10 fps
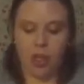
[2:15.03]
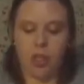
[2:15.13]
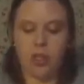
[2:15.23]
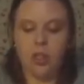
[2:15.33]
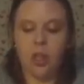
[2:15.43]

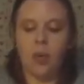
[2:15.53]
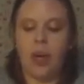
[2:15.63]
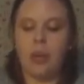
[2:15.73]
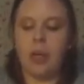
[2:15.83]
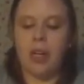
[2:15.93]
So
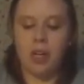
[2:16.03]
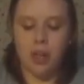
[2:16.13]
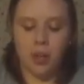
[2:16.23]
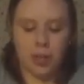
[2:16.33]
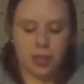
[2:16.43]
what I'm going to
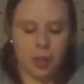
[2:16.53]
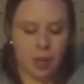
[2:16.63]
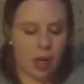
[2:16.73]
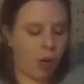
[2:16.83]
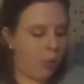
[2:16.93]
do is I'm
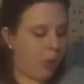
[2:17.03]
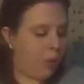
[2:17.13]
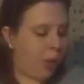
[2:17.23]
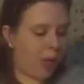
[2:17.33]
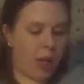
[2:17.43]
going to open the
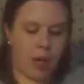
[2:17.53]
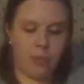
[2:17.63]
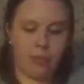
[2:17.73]
book up,